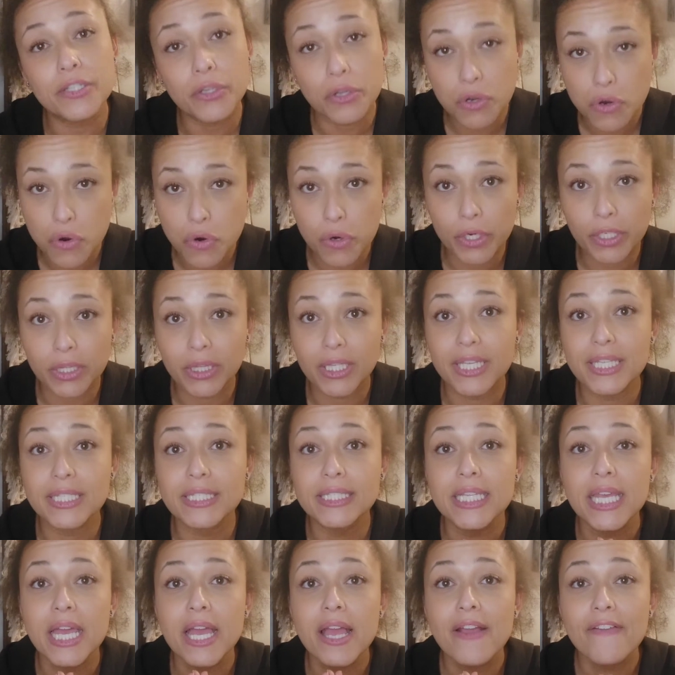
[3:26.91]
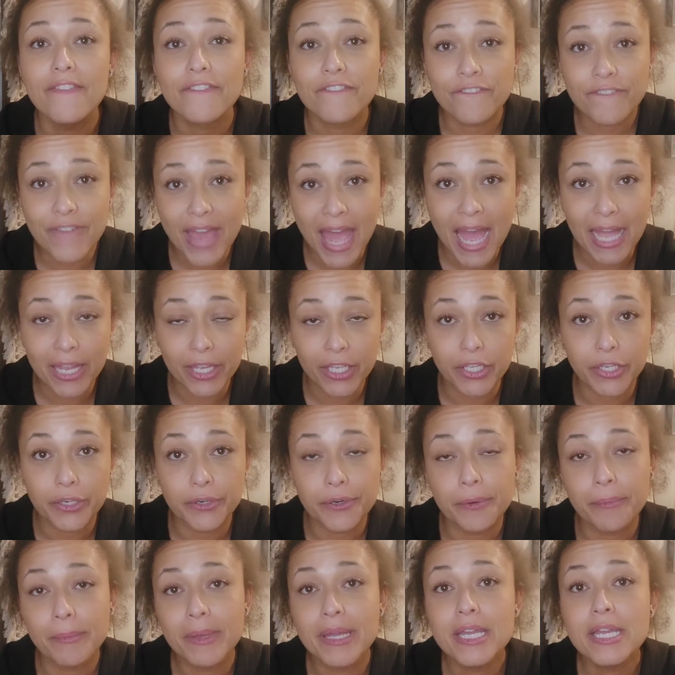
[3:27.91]
cordless
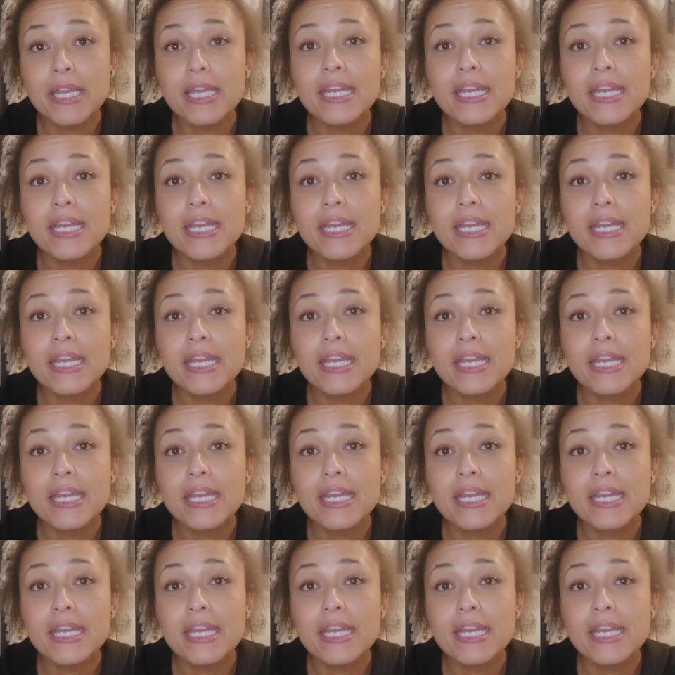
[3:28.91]
vacuum.